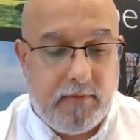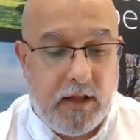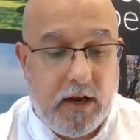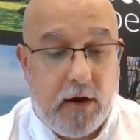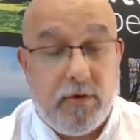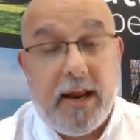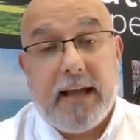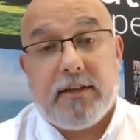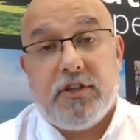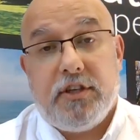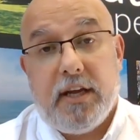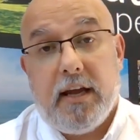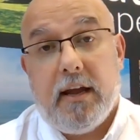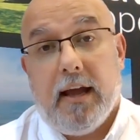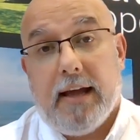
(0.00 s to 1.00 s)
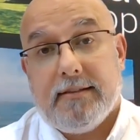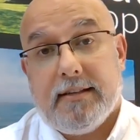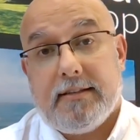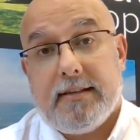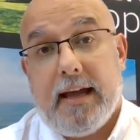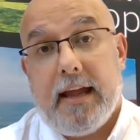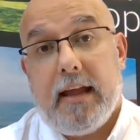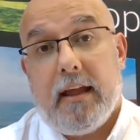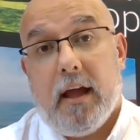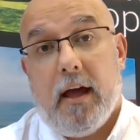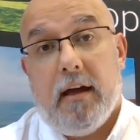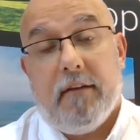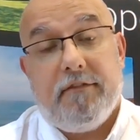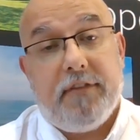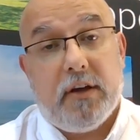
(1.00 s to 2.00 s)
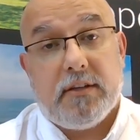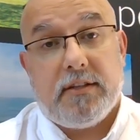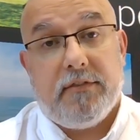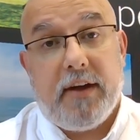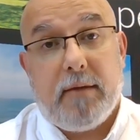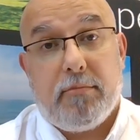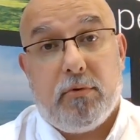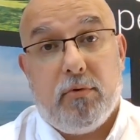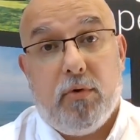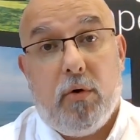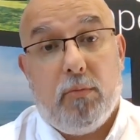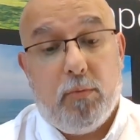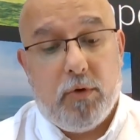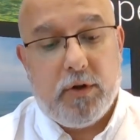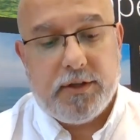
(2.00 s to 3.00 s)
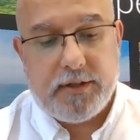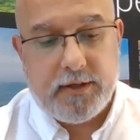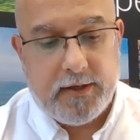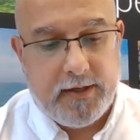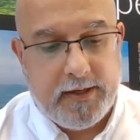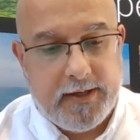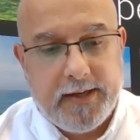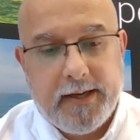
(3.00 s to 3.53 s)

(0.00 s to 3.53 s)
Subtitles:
you know, next year, as I say, 1st of April onwards.